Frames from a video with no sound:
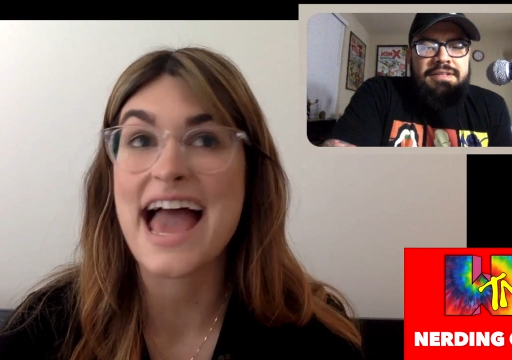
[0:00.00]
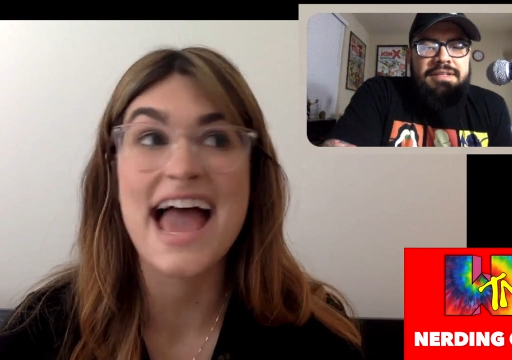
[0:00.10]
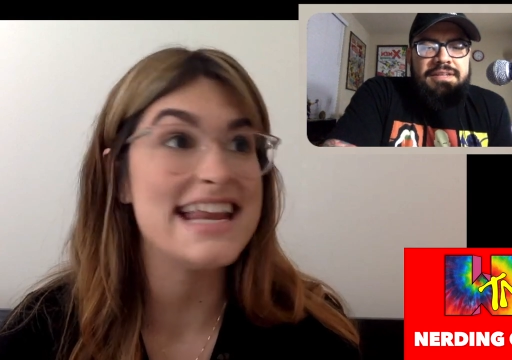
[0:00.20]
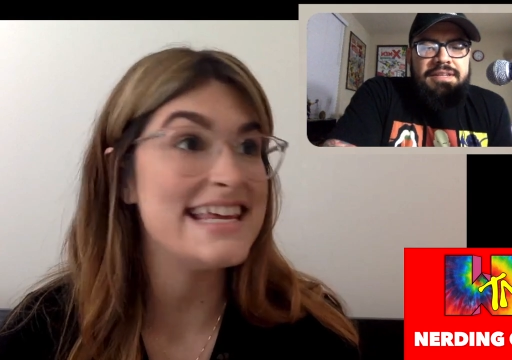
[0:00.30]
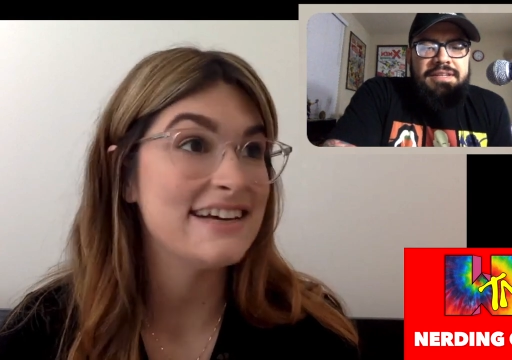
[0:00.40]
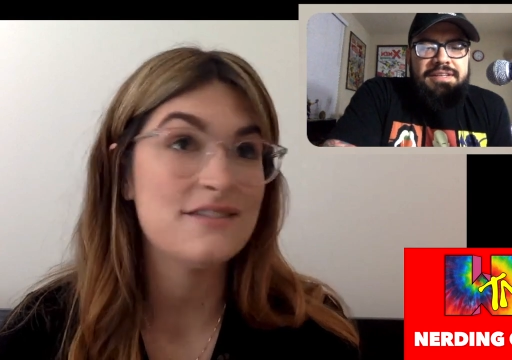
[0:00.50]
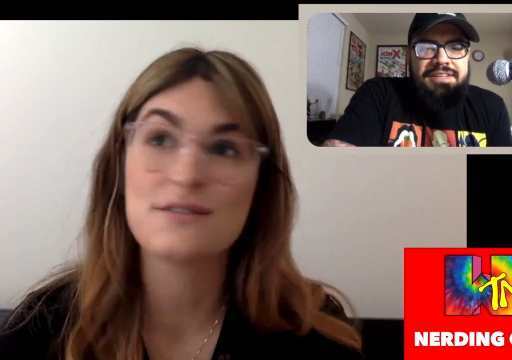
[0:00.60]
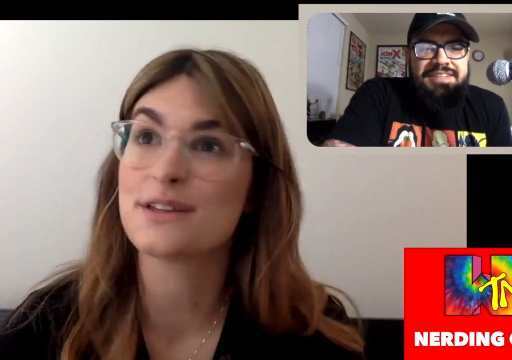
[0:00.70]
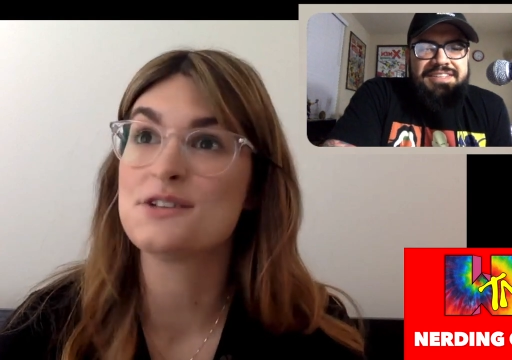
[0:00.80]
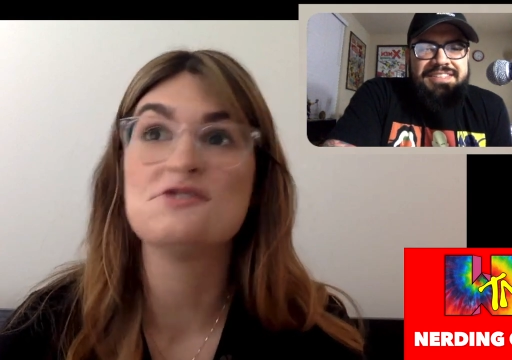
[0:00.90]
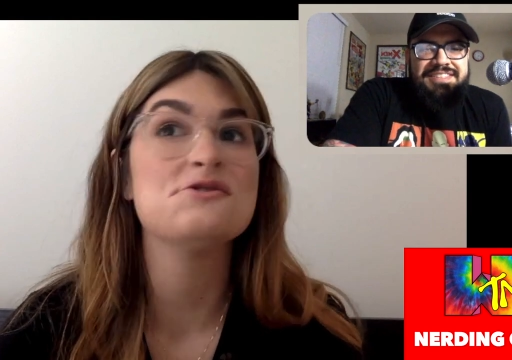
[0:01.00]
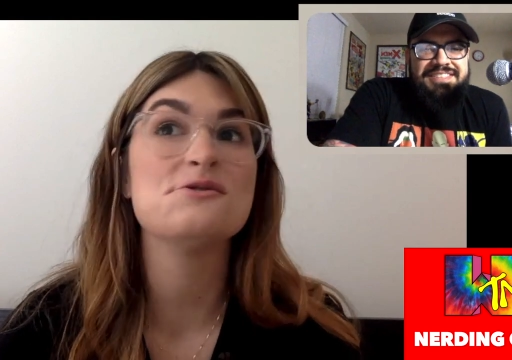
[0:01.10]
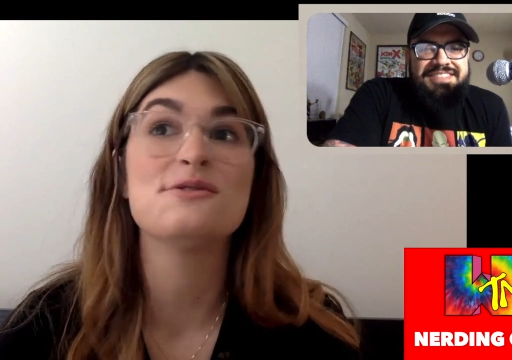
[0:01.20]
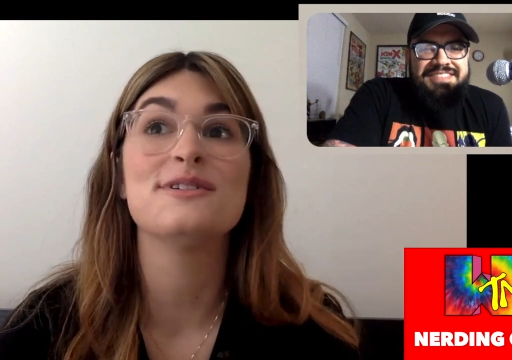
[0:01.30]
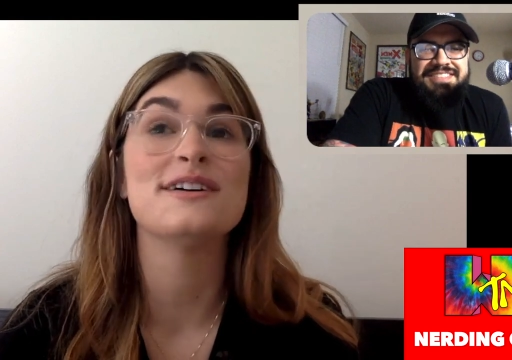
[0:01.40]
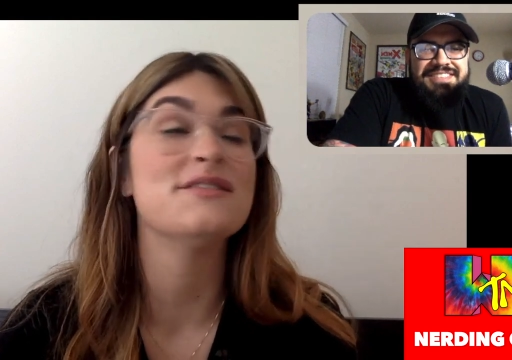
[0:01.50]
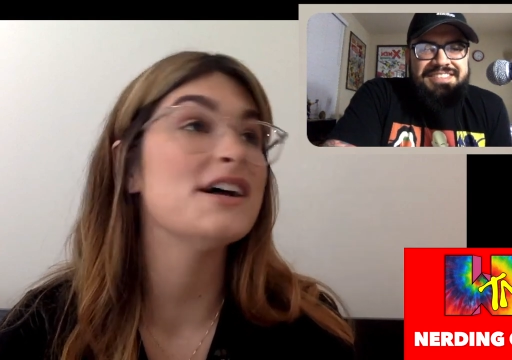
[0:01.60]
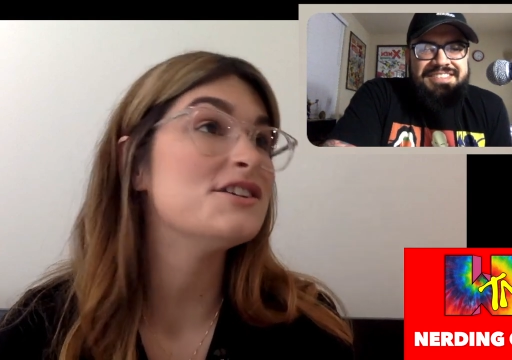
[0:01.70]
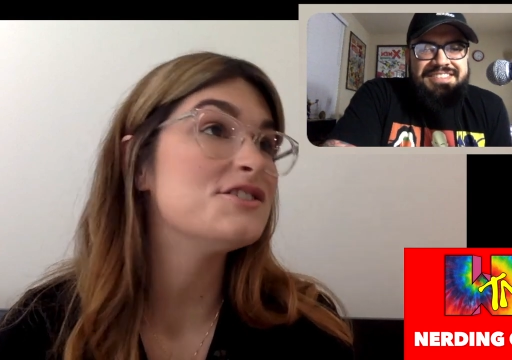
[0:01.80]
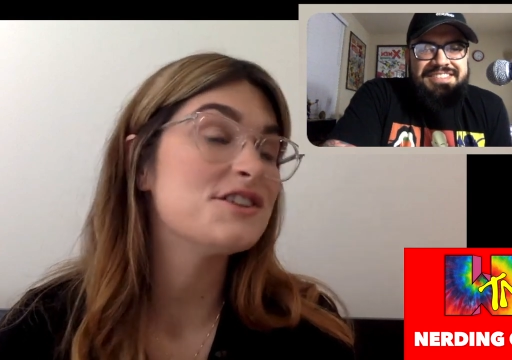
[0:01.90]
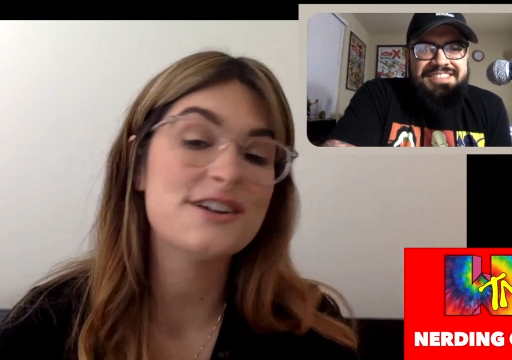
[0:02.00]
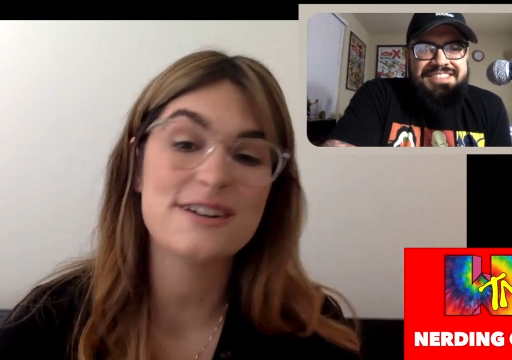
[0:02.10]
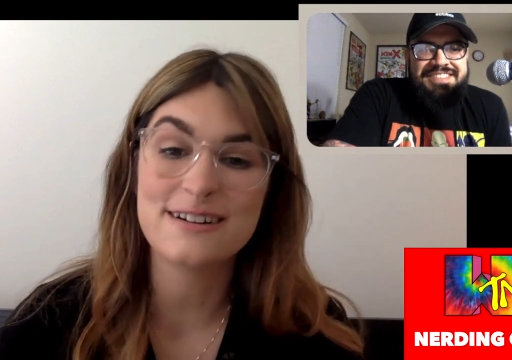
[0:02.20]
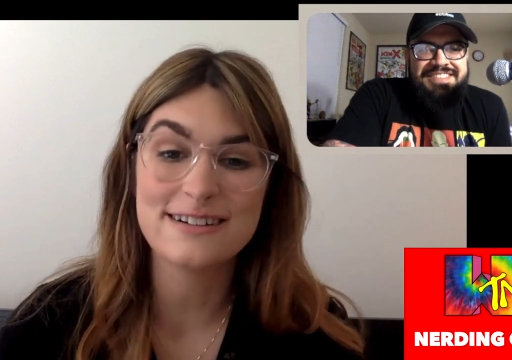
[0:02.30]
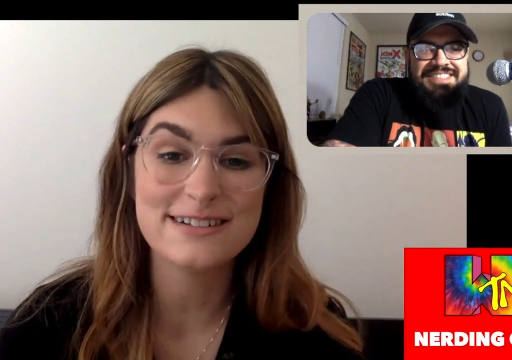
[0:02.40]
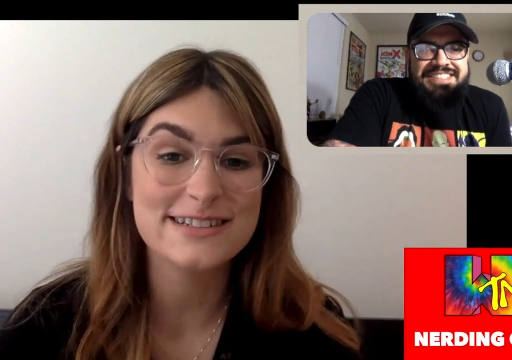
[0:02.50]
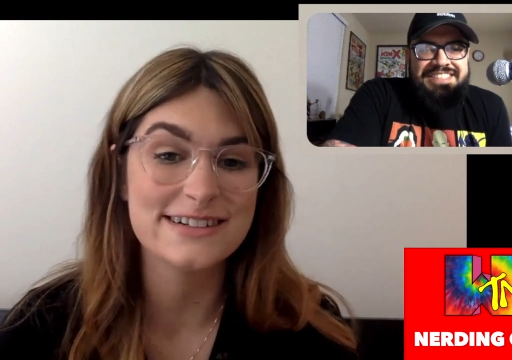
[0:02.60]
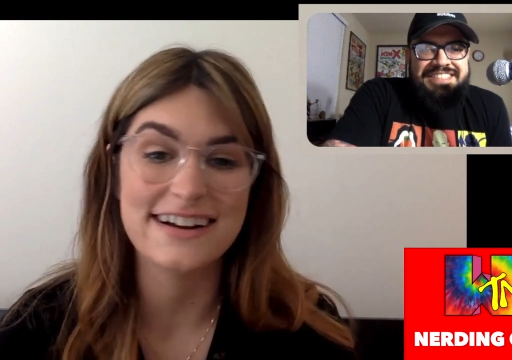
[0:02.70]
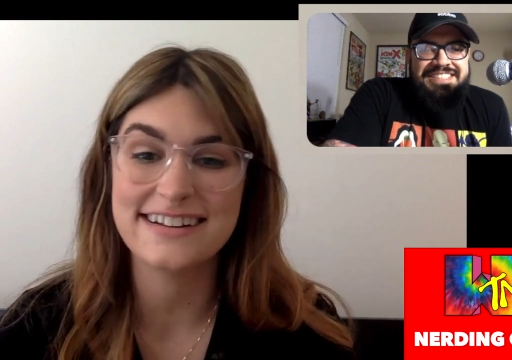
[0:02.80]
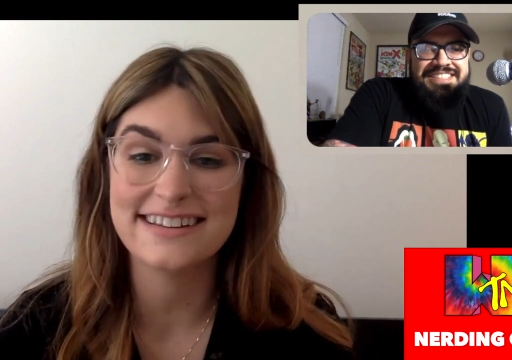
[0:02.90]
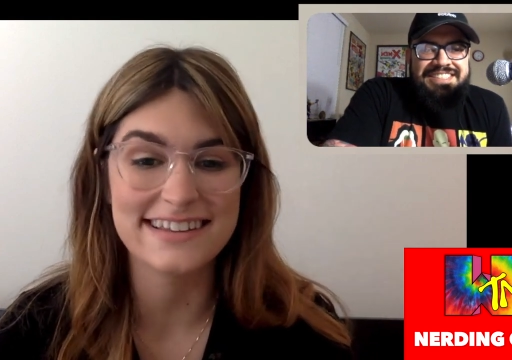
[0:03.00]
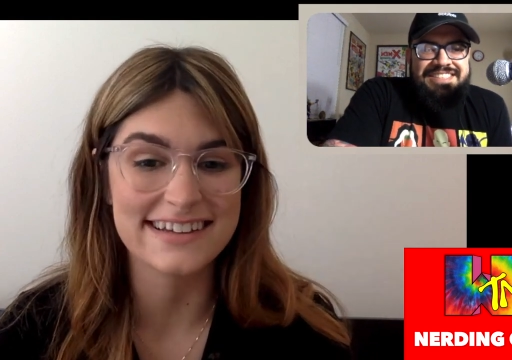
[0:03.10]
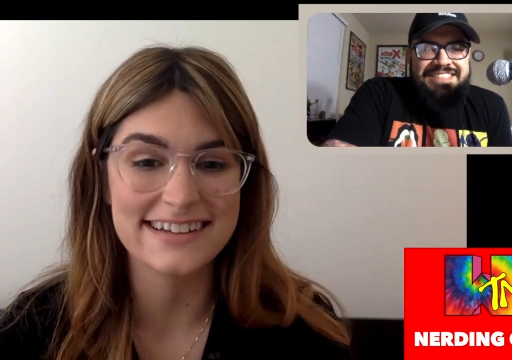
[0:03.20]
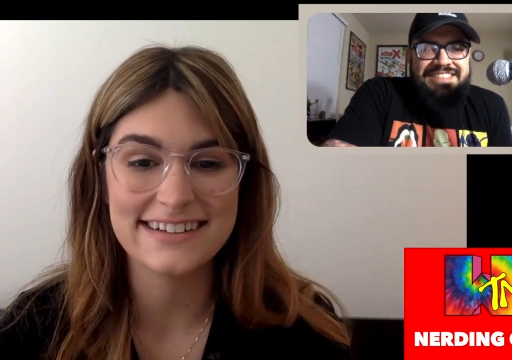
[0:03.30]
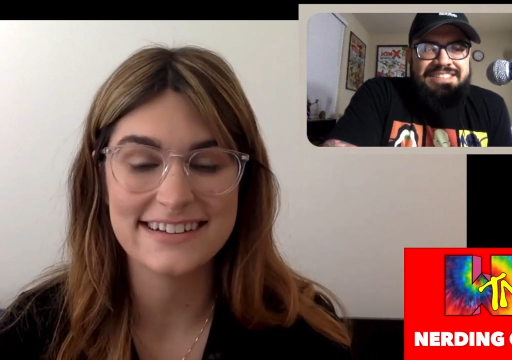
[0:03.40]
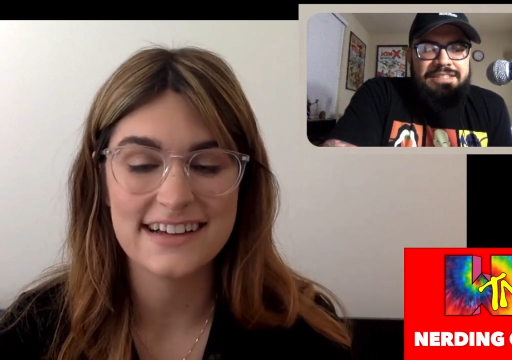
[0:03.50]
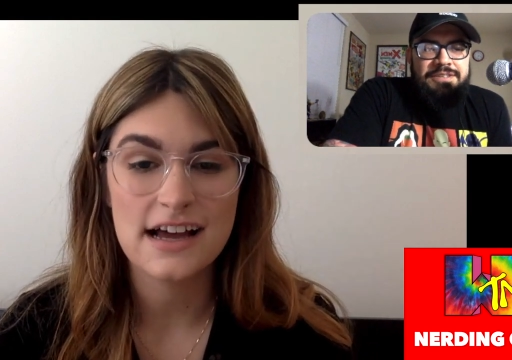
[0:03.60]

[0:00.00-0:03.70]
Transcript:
Speaker 1: seen any of the new Avengers or anything.